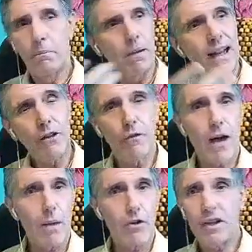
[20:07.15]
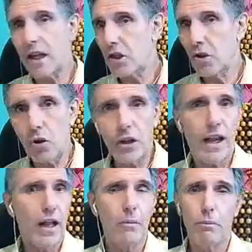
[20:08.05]
plant fiber, does not
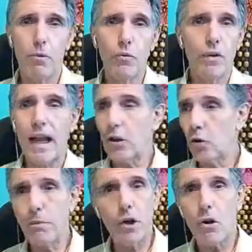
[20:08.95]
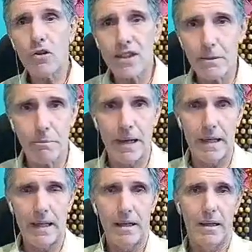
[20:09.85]
help you not to be
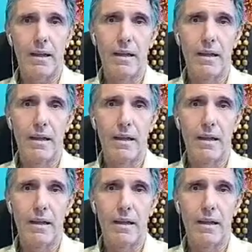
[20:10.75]
constipated.